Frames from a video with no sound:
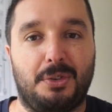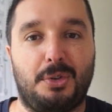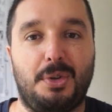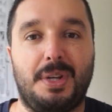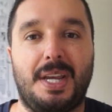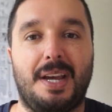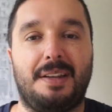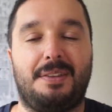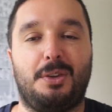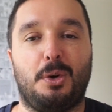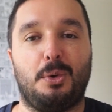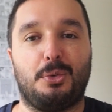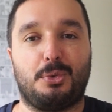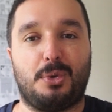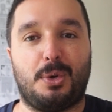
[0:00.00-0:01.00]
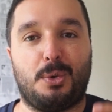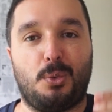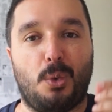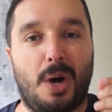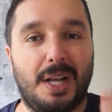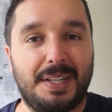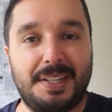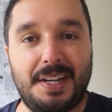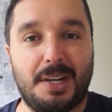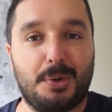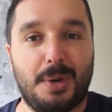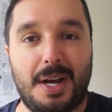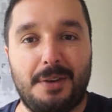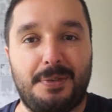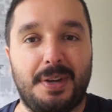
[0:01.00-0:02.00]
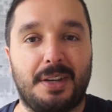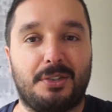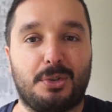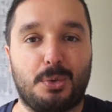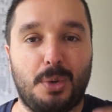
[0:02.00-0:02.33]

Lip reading: So you get those quality graphics,